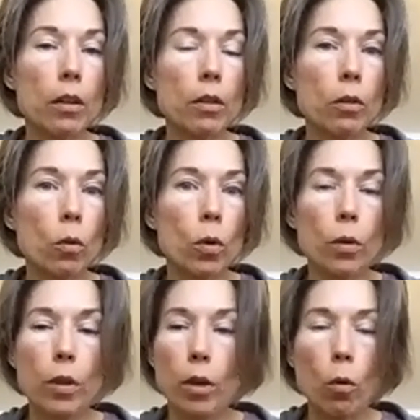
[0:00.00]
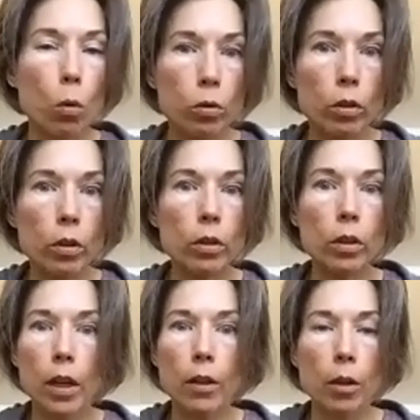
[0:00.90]
or they're older,
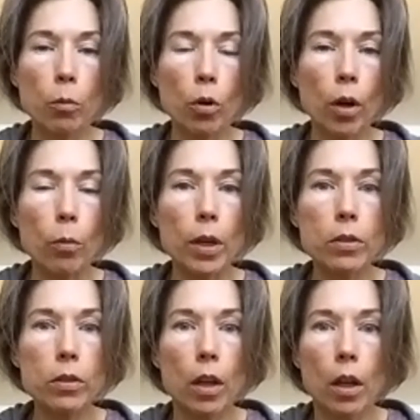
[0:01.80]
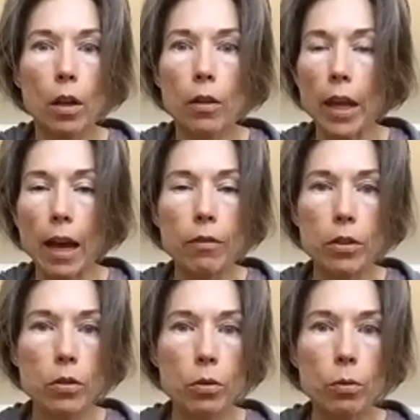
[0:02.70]
they're more at risk. They have
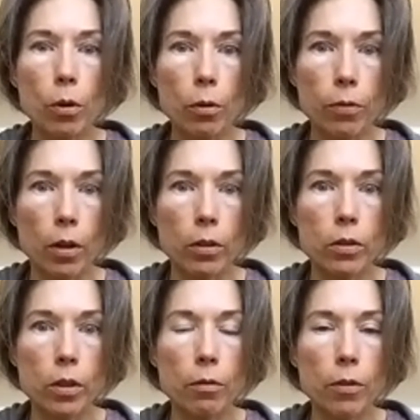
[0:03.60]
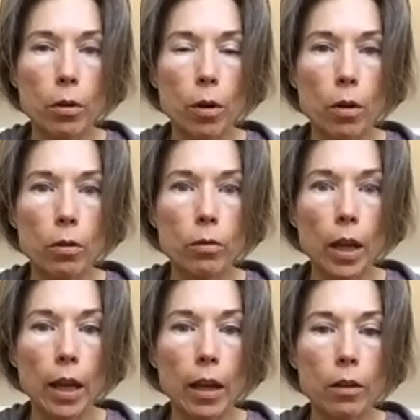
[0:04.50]
this through no fault of their own.
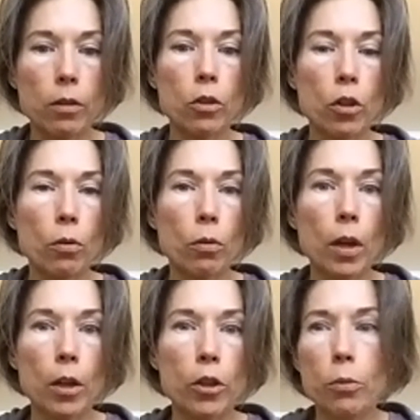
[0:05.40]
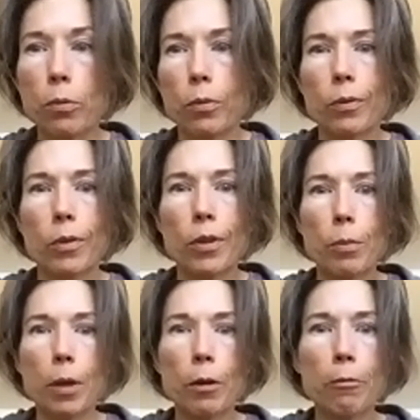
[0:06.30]
And, the
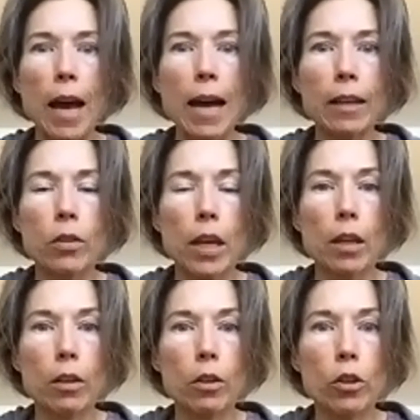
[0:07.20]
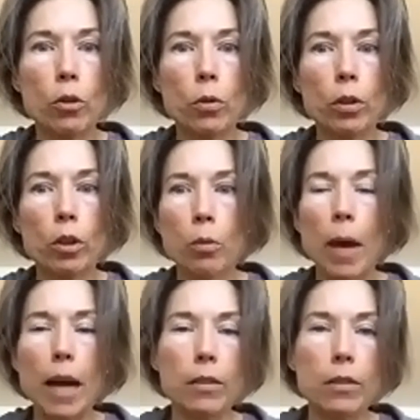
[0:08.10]
mere fact that you could look
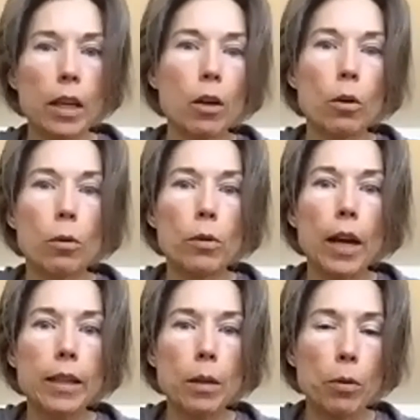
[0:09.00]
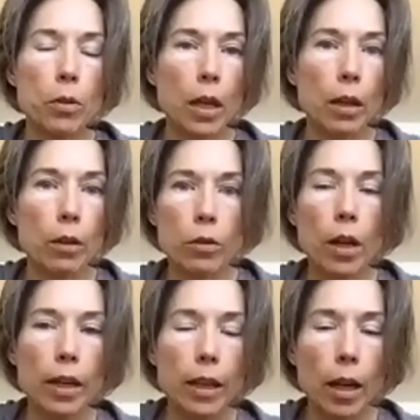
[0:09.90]
back and say, oh, 90% or
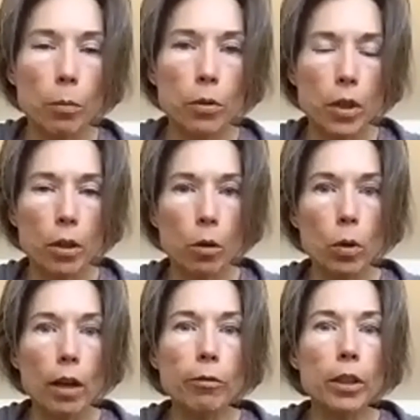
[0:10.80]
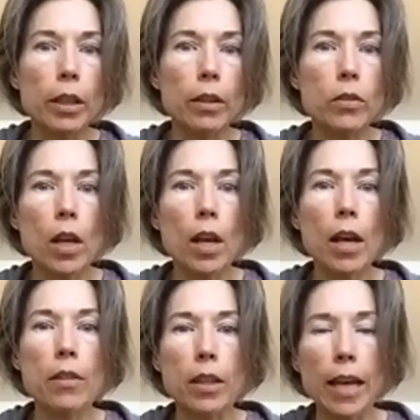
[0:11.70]
99% or whatever it is,
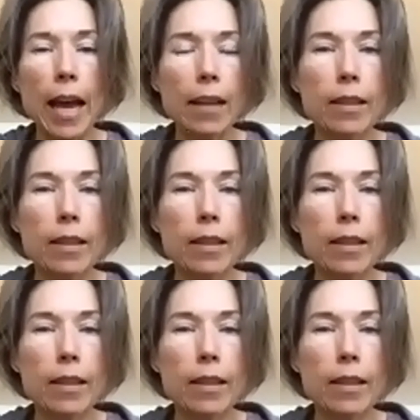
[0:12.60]
that they had